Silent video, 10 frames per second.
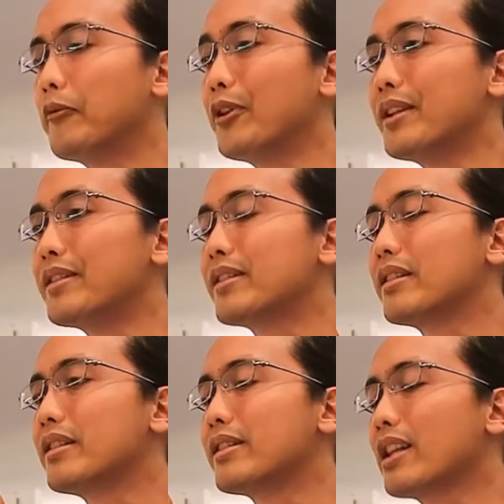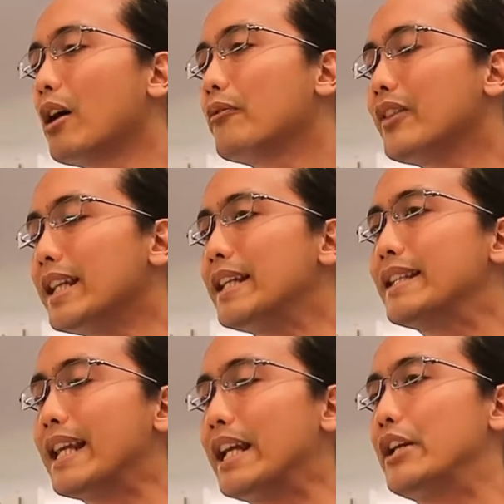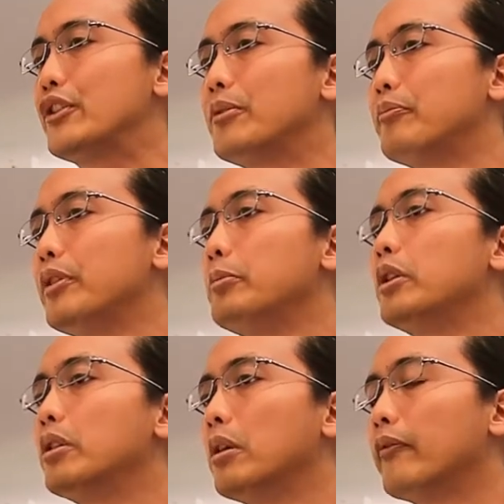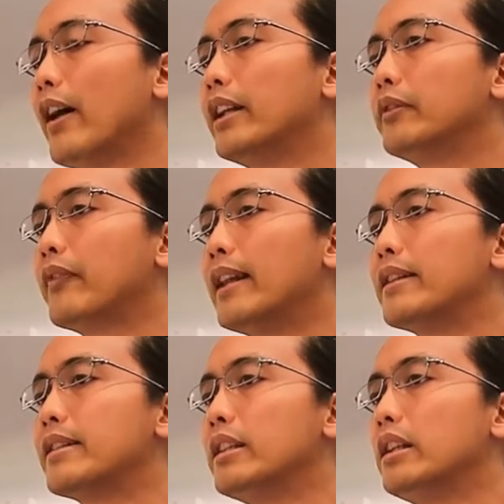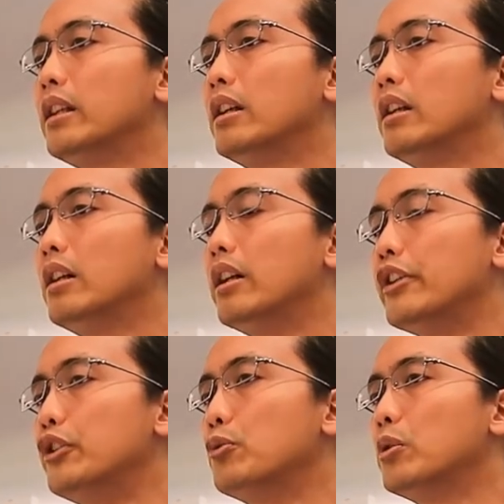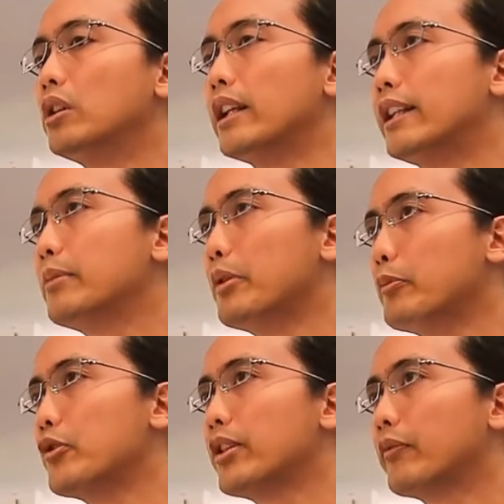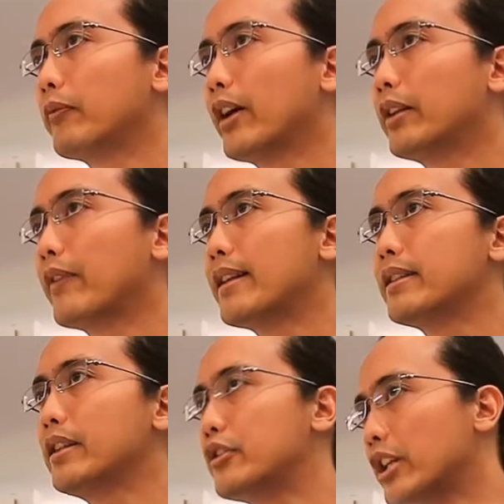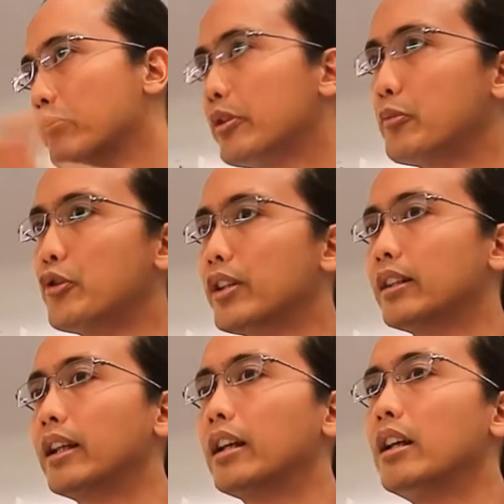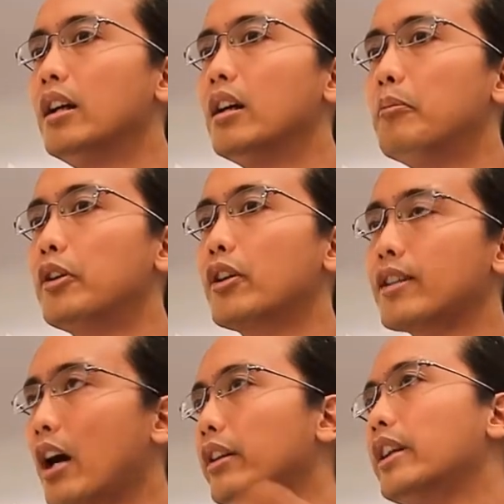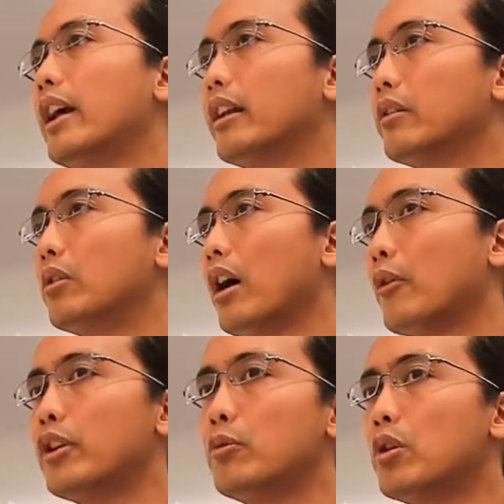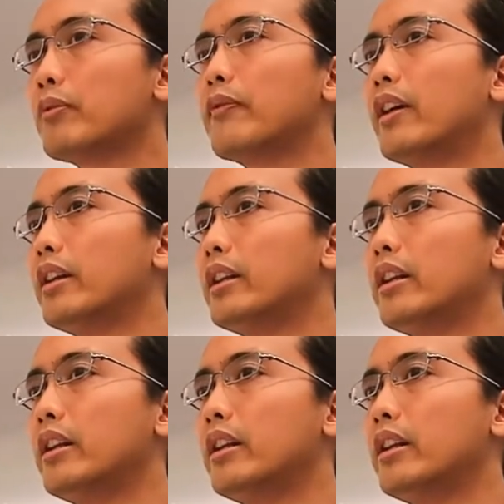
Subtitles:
for the Southeast Asian premiere of Final Fantasy A New World, intimate music from Final Fantasy, the chamber music thing, because I already worked with Arnie,